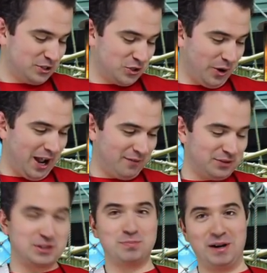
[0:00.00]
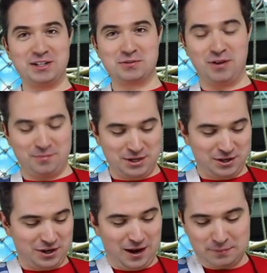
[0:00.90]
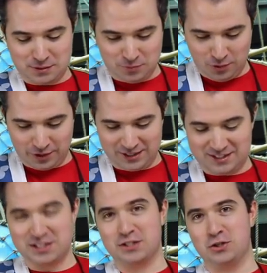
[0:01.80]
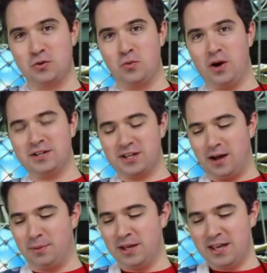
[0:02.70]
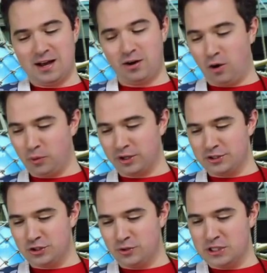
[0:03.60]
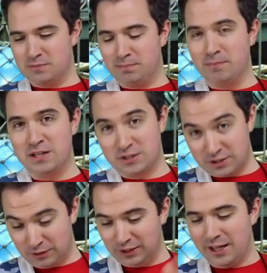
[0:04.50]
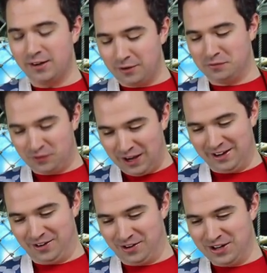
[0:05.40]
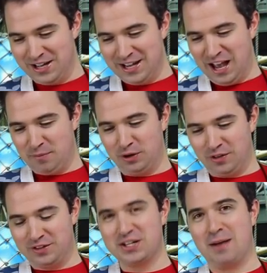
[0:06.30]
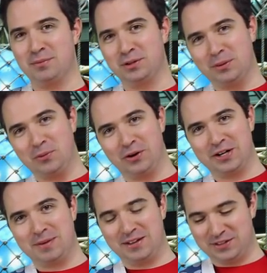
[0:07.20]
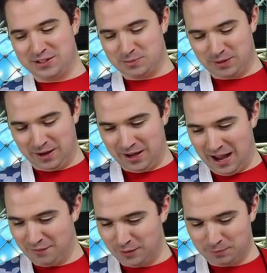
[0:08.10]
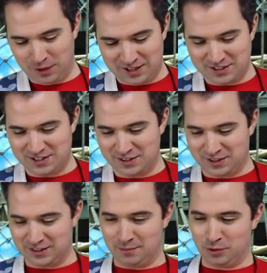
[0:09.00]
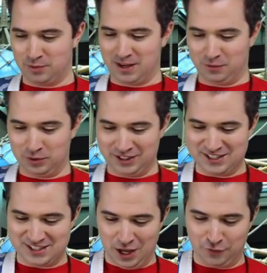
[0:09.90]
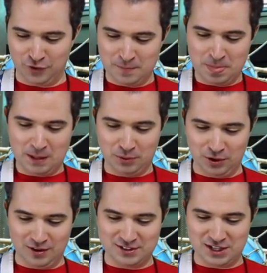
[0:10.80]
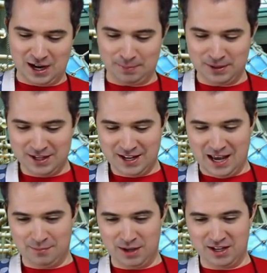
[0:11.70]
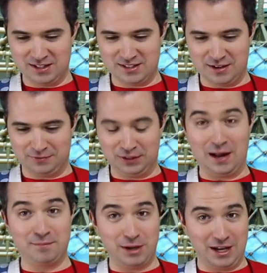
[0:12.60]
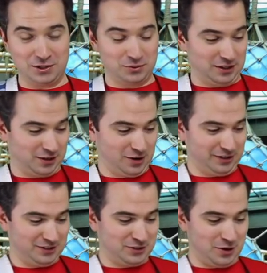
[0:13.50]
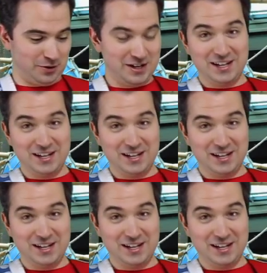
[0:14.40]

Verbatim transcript: So I have this spiced rum here, Captain Morgan. It says to do one cup, and all we're gonna do is, is light it on fire and put it on the top. I'm a little bit worried about this, but I have a process I think that I'm gonna make it really safe, put it on top, and make it uh, flambe is what they call it. So